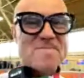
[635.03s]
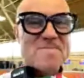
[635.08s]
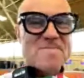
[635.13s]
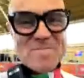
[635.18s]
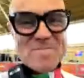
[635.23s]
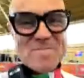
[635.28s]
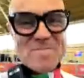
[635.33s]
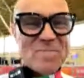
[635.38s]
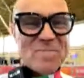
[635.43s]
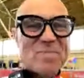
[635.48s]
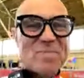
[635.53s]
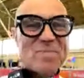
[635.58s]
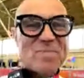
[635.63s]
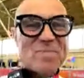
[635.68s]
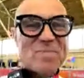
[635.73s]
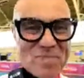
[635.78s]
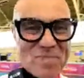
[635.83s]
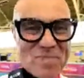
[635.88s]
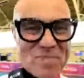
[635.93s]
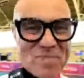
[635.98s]

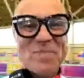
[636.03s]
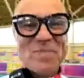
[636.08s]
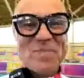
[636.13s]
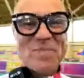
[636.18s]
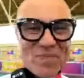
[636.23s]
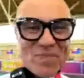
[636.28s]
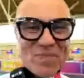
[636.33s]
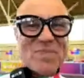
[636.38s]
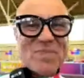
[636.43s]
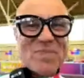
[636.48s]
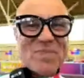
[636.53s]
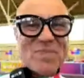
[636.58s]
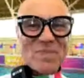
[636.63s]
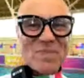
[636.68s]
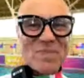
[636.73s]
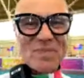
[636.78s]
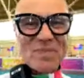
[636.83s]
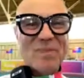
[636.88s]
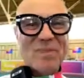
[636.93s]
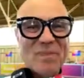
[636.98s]

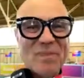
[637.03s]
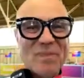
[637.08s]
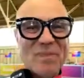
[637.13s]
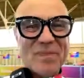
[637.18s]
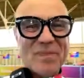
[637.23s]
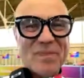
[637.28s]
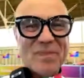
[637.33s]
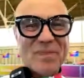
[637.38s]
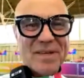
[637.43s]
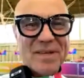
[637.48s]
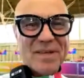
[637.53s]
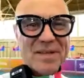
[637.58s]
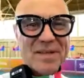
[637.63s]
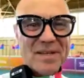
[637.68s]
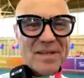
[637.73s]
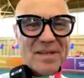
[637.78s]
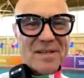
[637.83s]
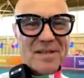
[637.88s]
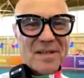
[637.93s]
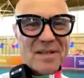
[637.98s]

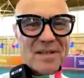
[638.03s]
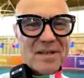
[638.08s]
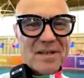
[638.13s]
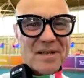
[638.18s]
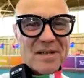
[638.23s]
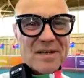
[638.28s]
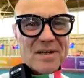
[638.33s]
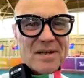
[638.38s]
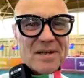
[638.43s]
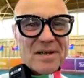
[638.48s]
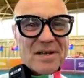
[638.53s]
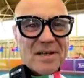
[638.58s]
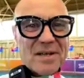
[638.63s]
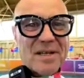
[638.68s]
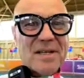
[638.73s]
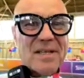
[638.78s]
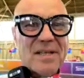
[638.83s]
The person shown says nothing.